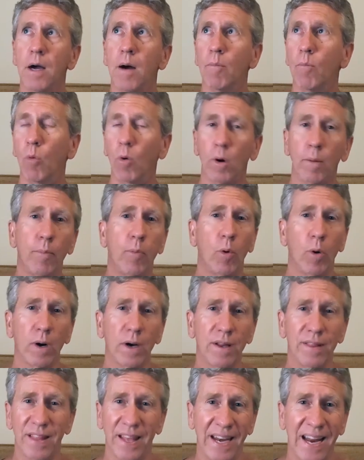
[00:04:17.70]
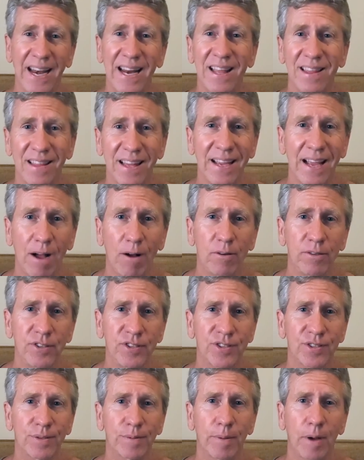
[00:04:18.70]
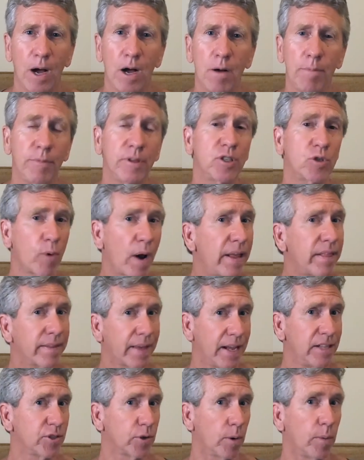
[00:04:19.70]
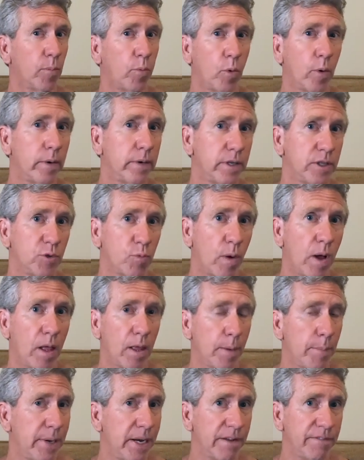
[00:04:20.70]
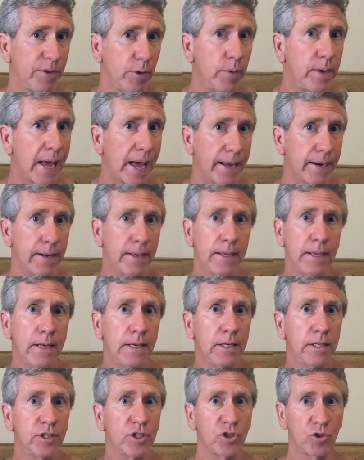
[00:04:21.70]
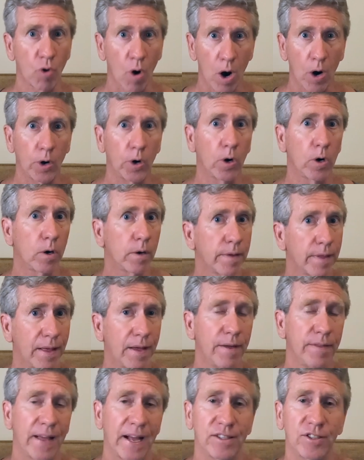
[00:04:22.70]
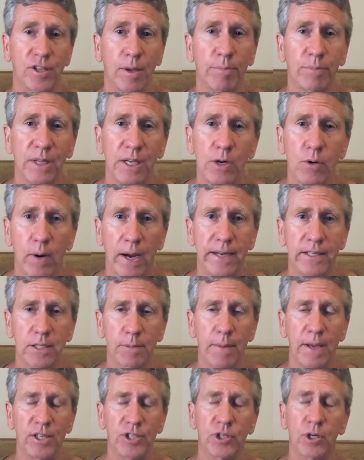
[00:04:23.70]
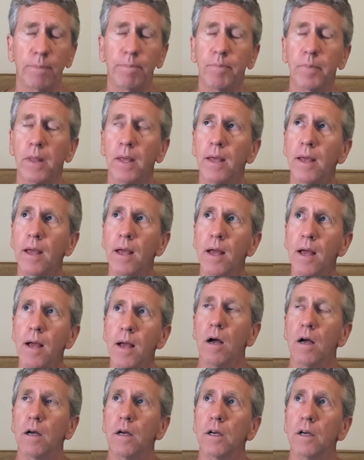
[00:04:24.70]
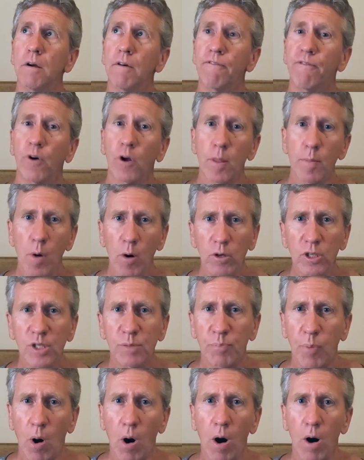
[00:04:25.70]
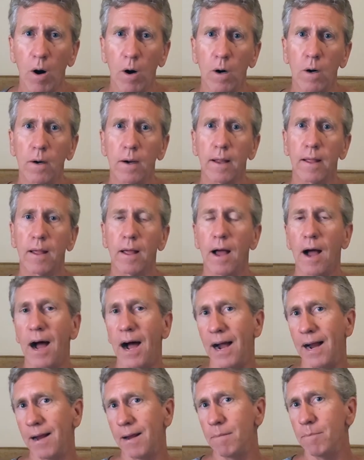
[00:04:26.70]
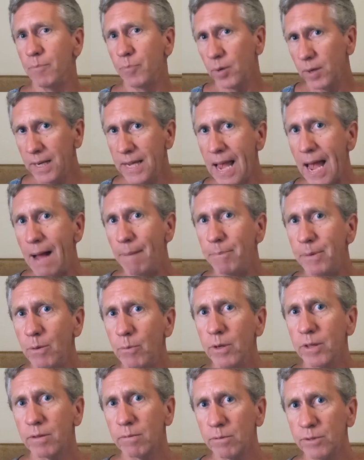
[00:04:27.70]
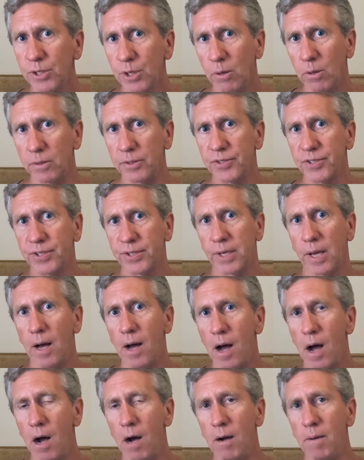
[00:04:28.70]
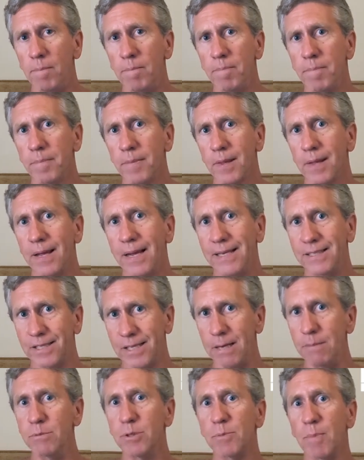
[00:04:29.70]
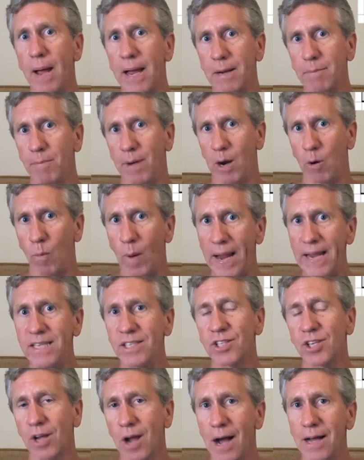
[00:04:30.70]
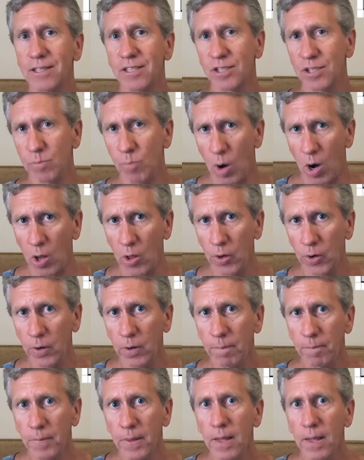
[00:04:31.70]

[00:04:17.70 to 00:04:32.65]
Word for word: more important than anything else. Um, the strength gains are important as well. I mean, if you get stronger, uh, that's something great to measure. For the most part, I'm pretty happy with the results. Um, it seems like my waist got smaller